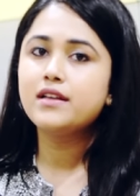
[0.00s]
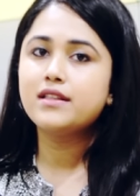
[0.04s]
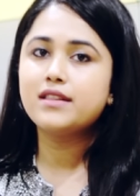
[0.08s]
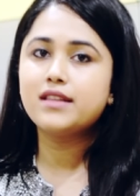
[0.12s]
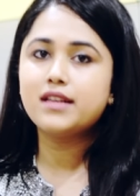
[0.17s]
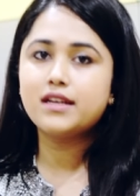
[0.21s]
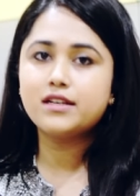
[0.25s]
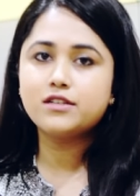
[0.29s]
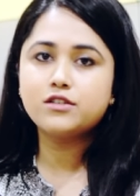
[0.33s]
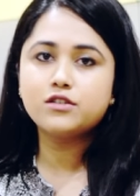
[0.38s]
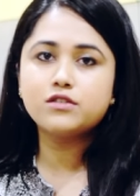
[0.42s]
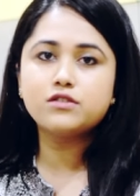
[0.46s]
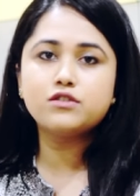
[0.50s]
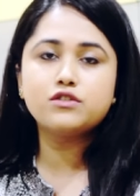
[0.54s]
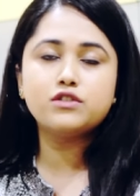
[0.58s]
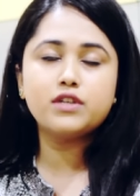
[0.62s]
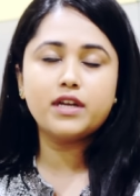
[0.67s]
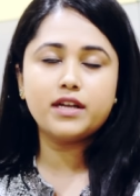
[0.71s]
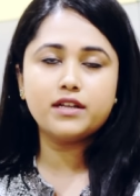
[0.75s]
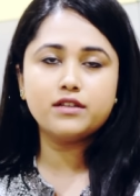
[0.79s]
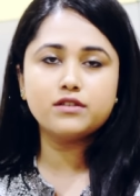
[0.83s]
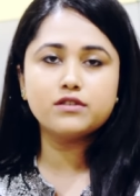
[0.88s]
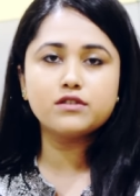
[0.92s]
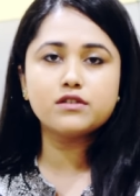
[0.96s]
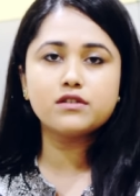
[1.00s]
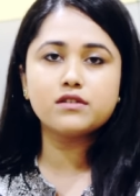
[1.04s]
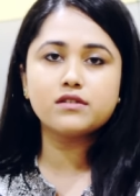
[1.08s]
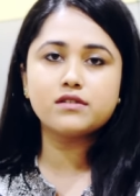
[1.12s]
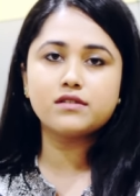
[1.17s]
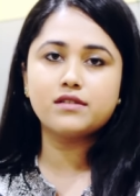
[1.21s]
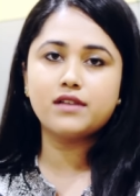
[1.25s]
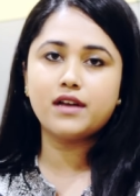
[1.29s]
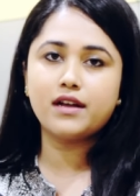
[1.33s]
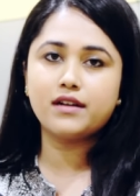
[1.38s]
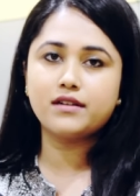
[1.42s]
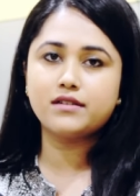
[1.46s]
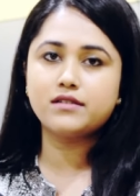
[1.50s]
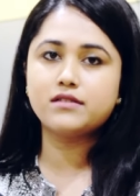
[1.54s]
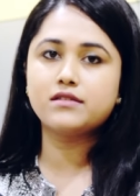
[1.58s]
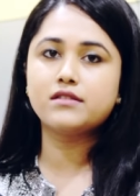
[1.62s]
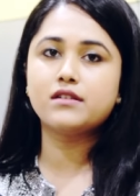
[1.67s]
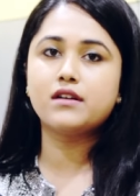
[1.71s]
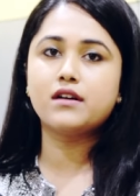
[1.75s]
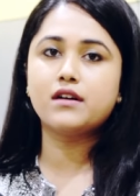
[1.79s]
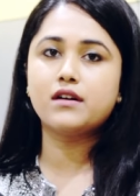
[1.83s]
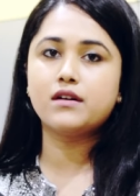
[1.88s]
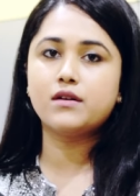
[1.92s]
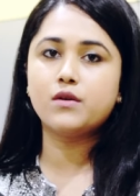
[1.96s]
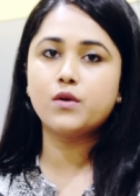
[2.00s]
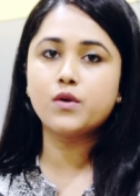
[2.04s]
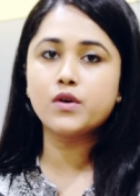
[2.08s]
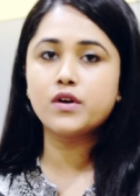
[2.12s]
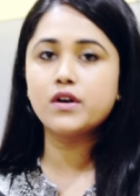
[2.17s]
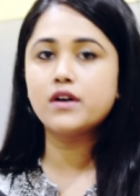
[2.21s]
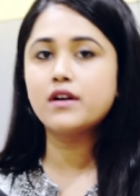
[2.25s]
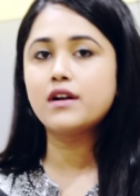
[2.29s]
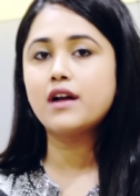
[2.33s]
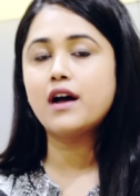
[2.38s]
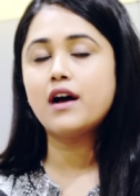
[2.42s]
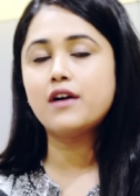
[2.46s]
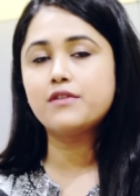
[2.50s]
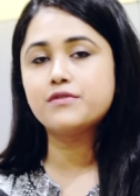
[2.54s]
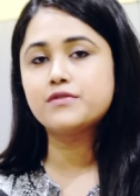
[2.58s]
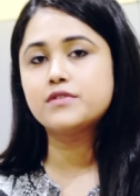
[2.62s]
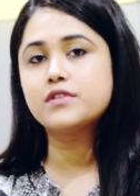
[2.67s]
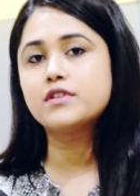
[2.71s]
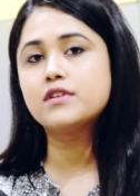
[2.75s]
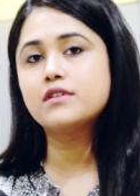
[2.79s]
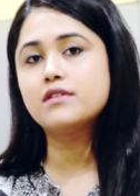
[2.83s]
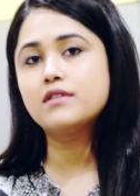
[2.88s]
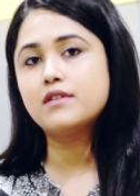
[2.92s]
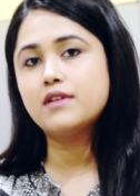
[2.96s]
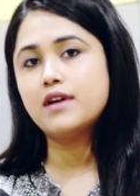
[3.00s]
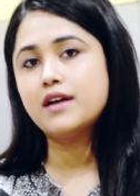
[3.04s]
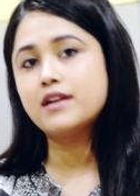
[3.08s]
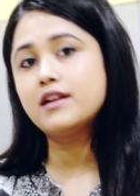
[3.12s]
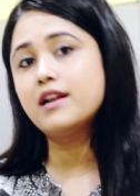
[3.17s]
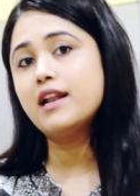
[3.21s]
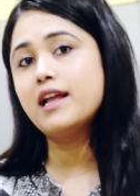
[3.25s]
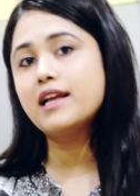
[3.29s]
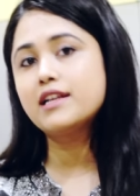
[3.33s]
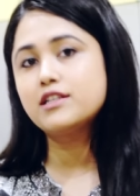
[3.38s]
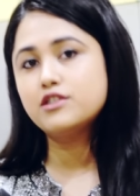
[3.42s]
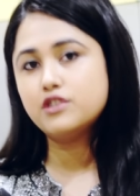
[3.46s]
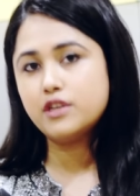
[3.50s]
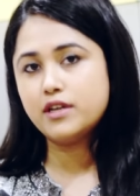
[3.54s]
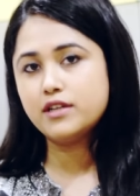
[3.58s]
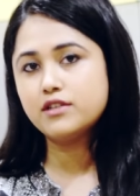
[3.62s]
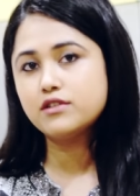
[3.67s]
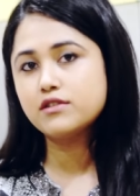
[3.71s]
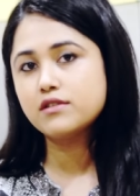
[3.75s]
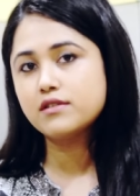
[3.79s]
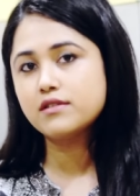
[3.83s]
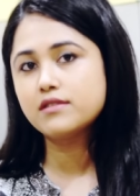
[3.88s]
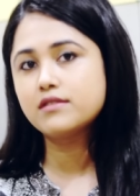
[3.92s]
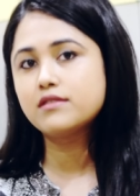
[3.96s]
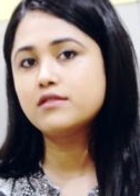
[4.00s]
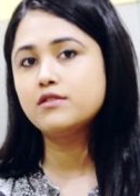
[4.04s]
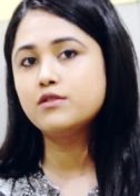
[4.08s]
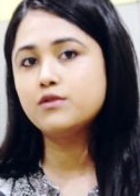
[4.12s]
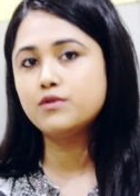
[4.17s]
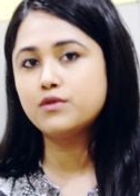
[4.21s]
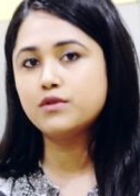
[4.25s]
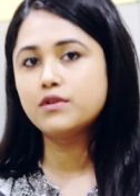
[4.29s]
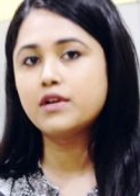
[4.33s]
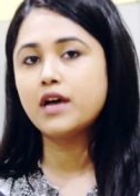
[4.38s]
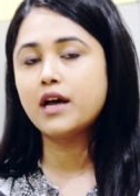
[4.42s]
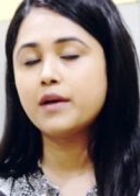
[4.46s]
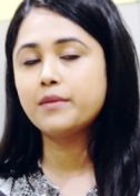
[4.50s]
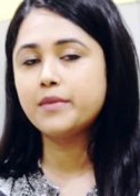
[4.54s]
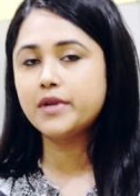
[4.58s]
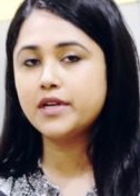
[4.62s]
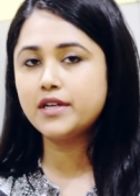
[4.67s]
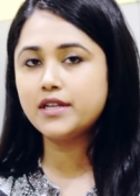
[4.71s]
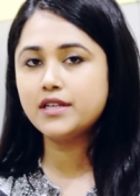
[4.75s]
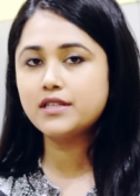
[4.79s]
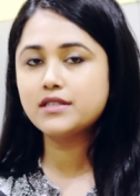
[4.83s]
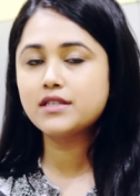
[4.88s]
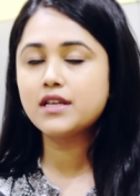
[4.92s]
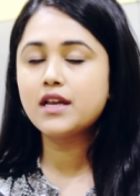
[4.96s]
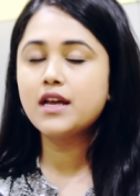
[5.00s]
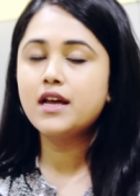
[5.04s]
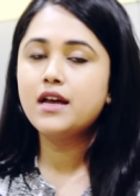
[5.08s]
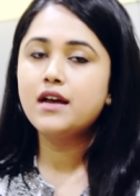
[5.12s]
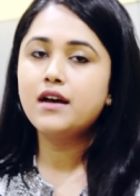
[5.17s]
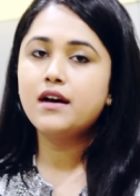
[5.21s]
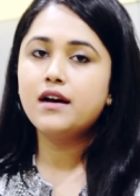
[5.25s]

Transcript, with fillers: They're just changes that uh, occur after underlying changes due to diabetes.